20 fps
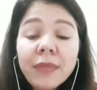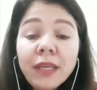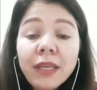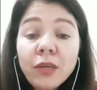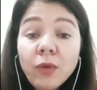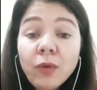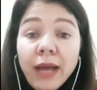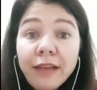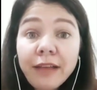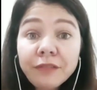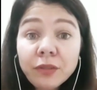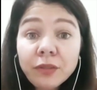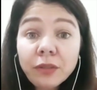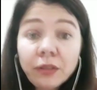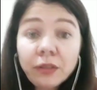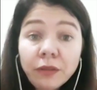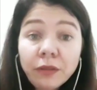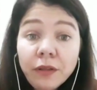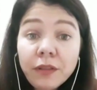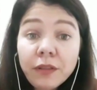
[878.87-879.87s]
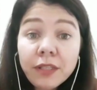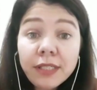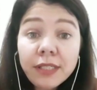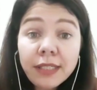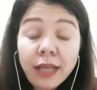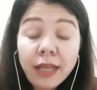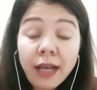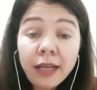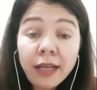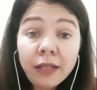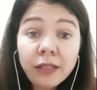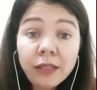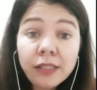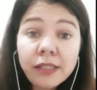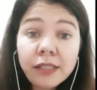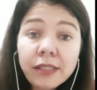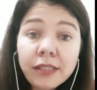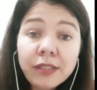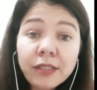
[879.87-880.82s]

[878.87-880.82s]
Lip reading: You have to learn the styles.